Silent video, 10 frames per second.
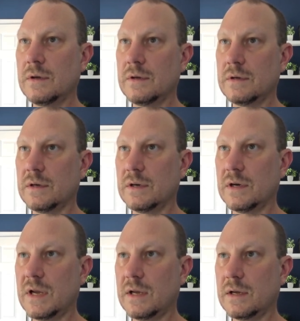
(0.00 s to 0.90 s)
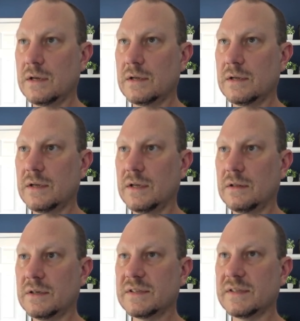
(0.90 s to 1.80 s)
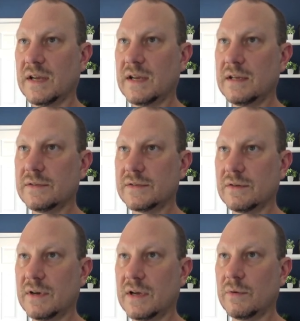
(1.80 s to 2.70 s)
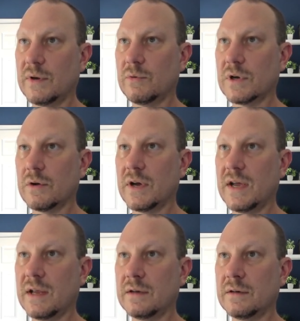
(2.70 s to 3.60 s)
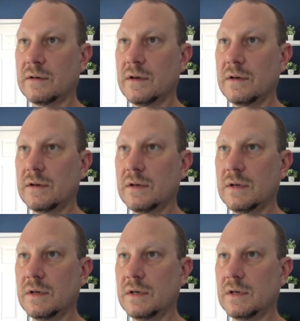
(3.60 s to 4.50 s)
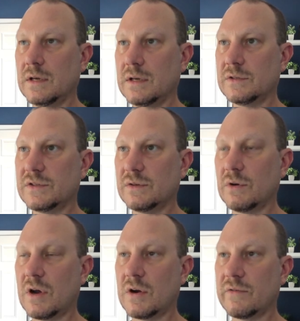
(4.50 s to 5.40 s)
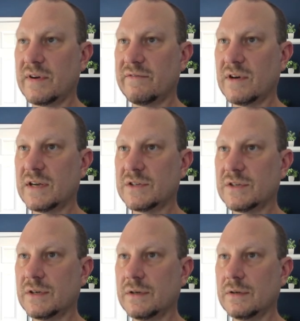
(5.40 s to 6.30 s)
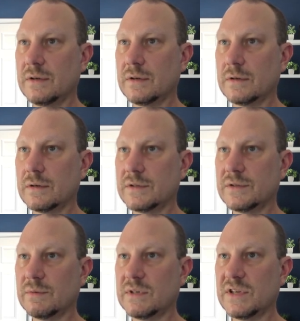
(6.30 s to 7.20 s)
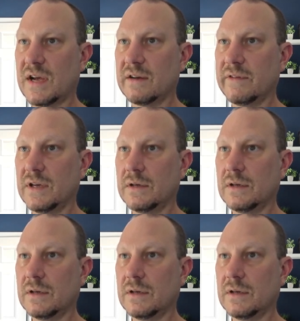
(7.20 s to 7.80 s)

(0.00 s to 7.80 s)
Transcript: All right, it looks like it. So now we will go ahead and I'll just do a hard refresh, switch out of it,